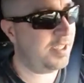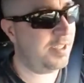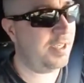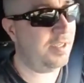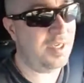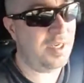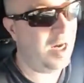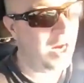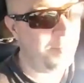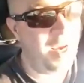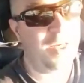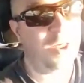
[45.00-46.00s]
that
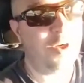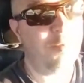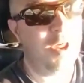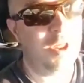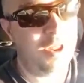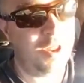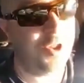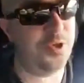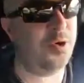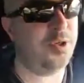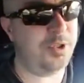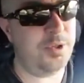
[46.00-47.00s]
I'd bang a gorilla in a
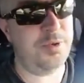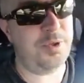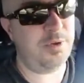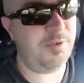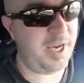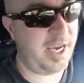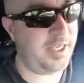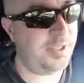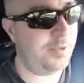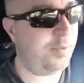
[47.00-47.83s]
Jordan Tootoo if I had to.